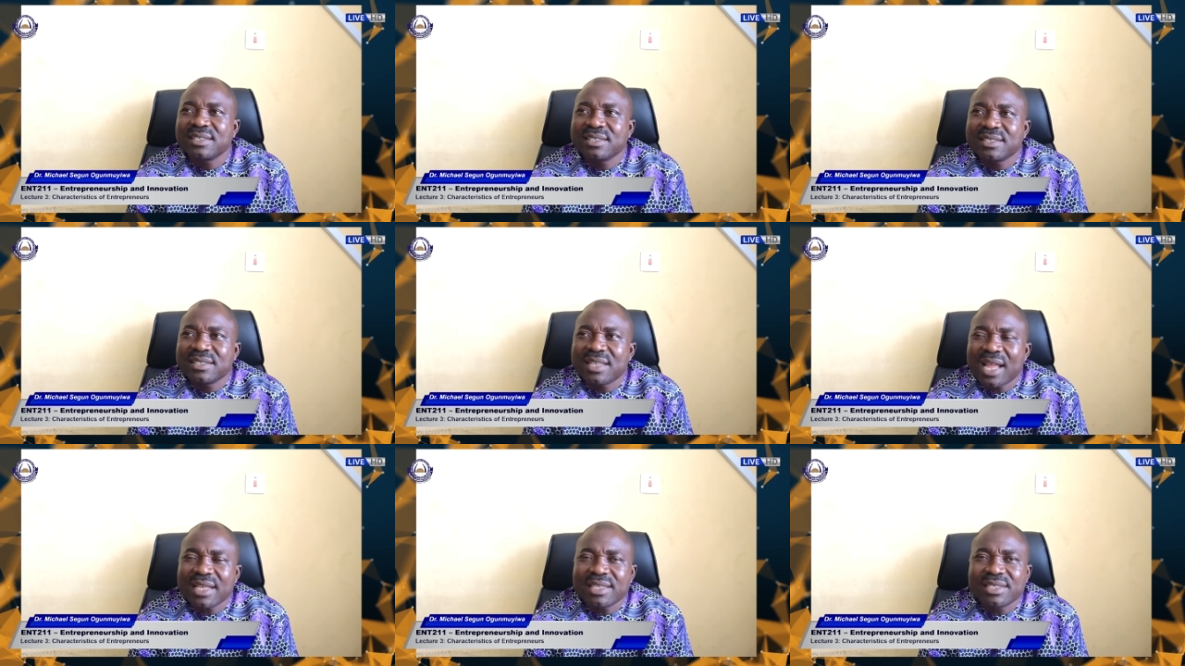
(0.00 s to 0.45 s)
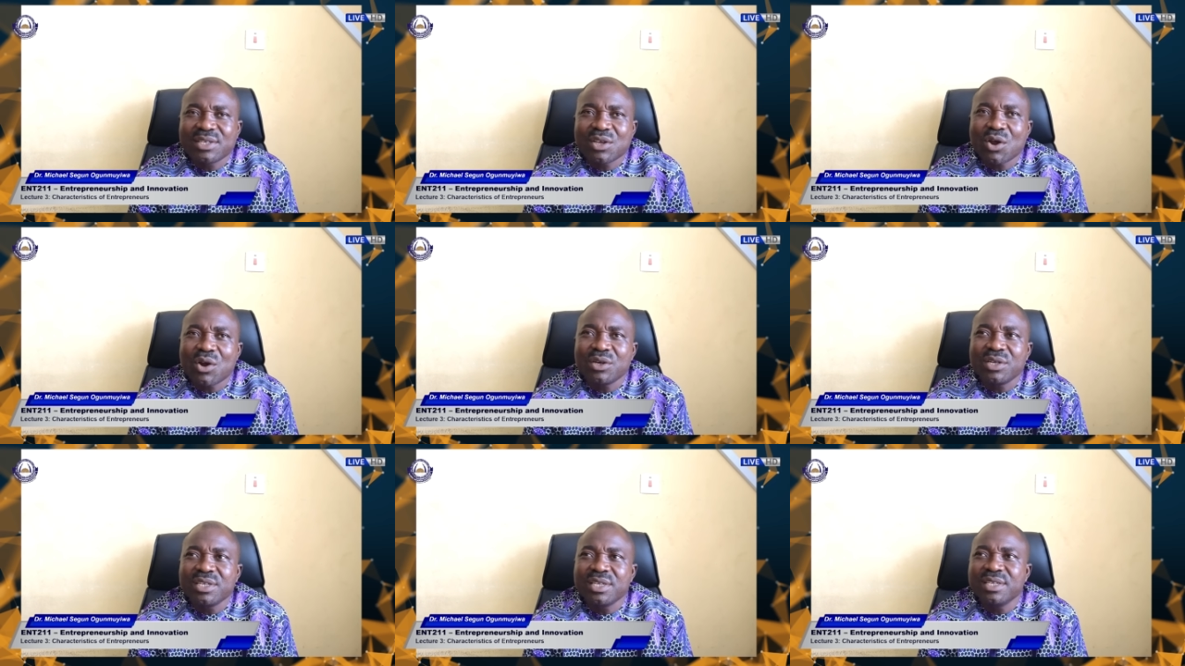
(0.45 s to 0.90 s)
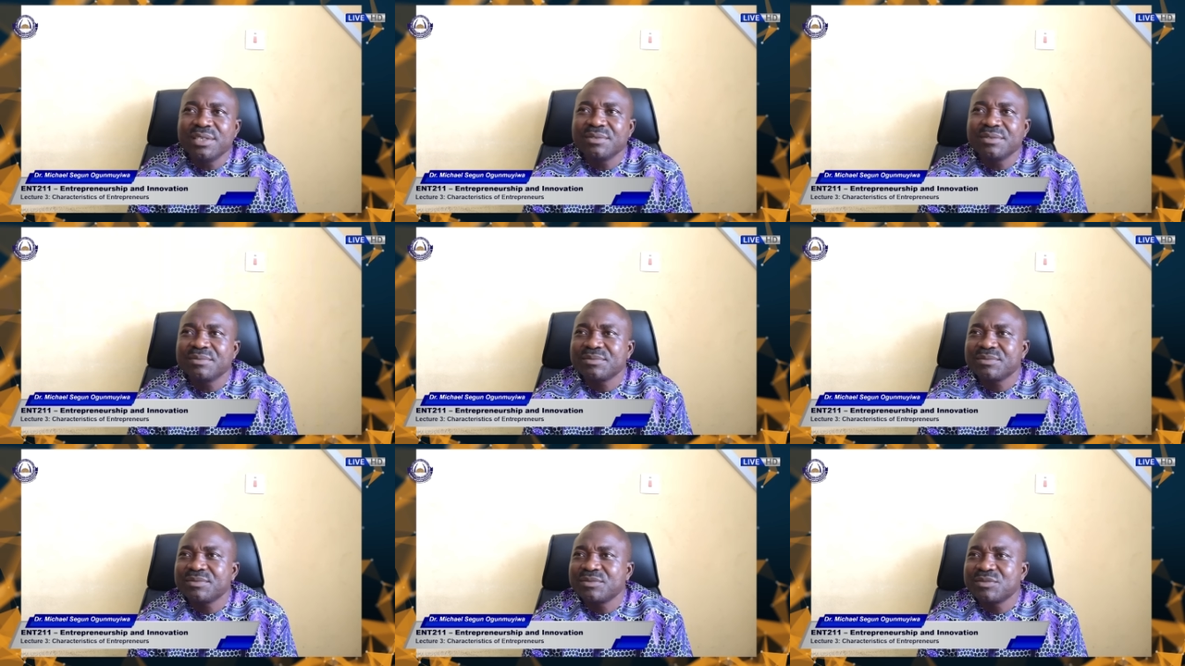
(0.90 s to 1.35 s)
that theory
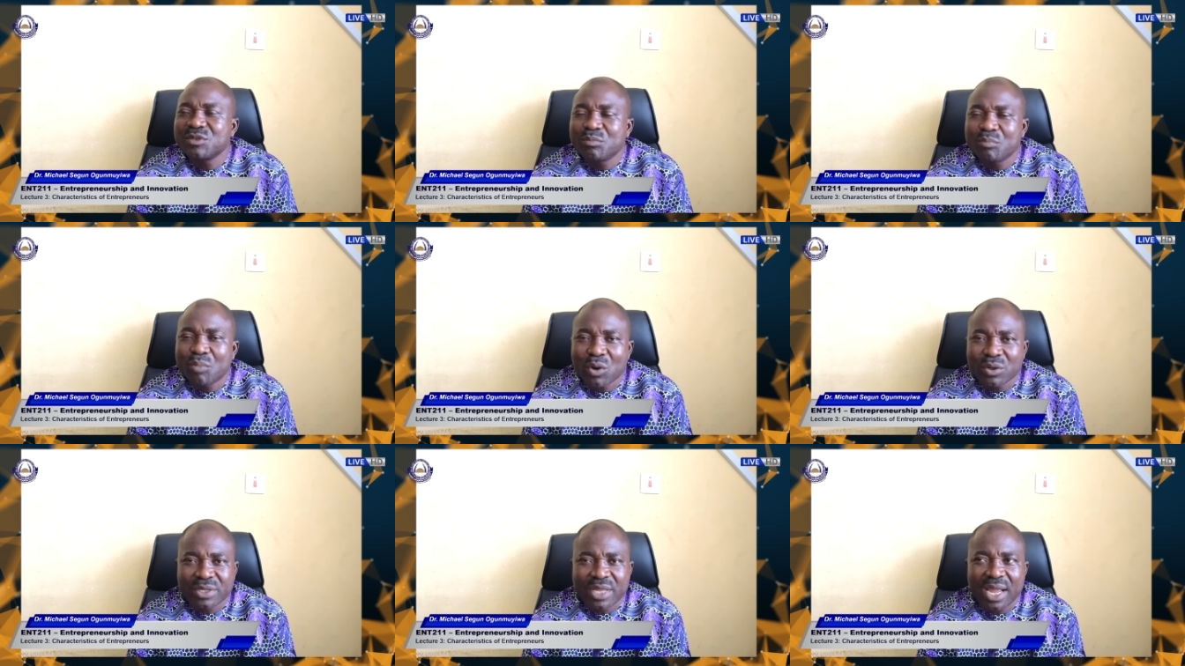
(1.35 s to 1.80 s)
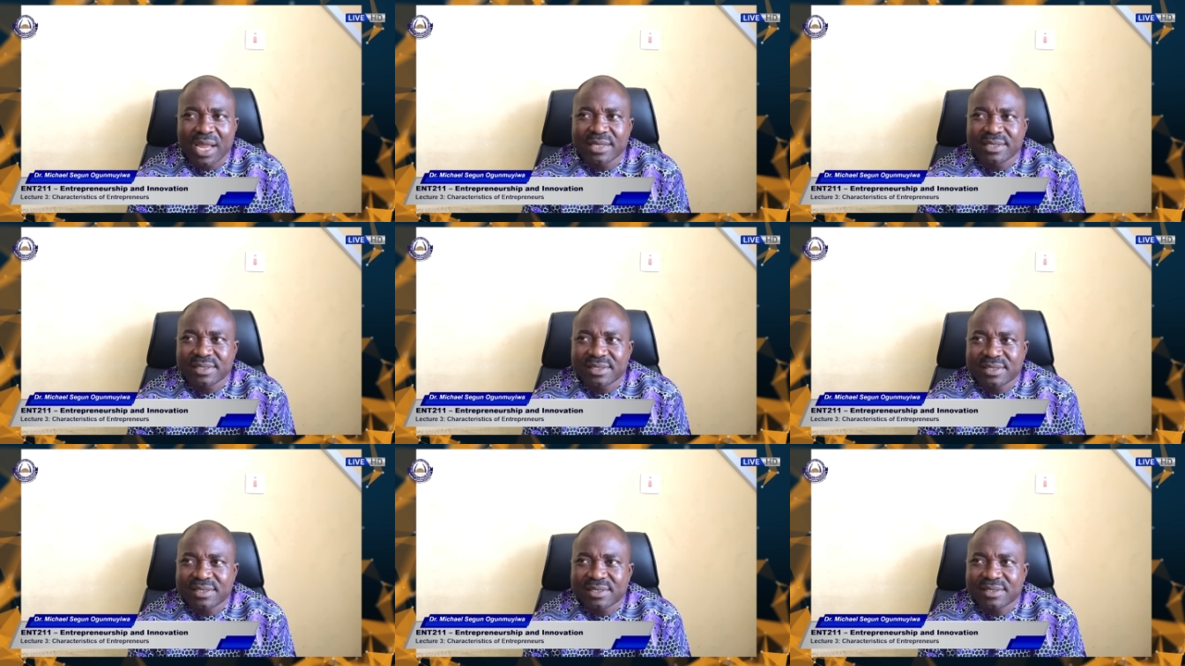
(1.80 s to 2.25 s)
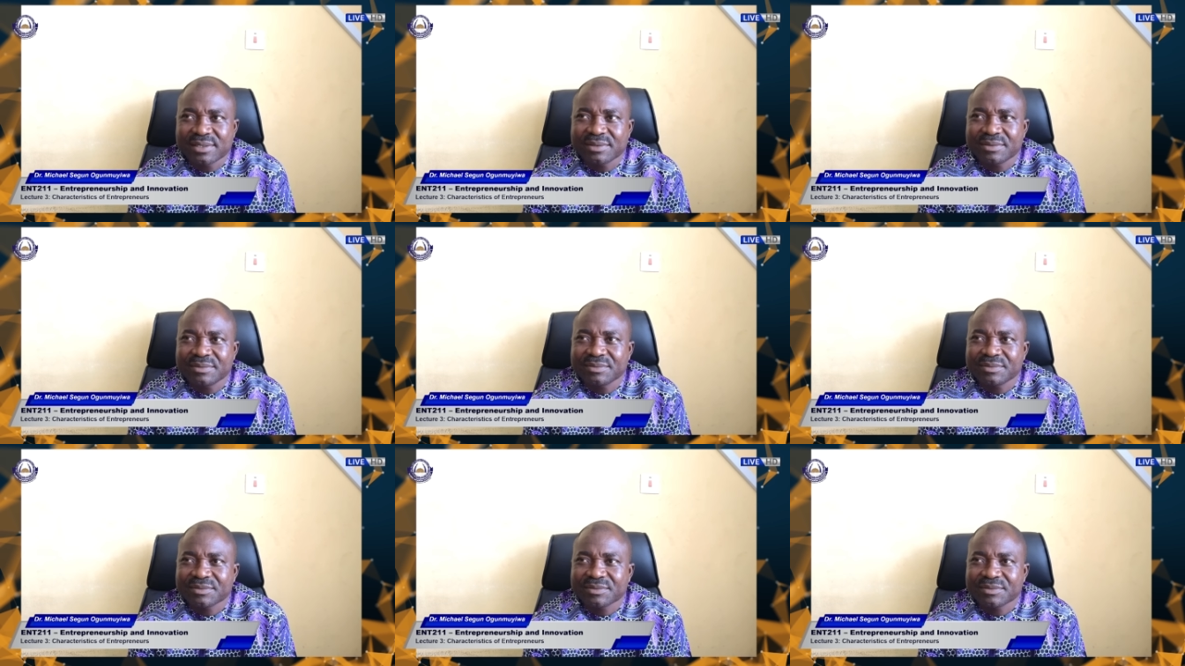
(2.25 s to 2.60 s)
portends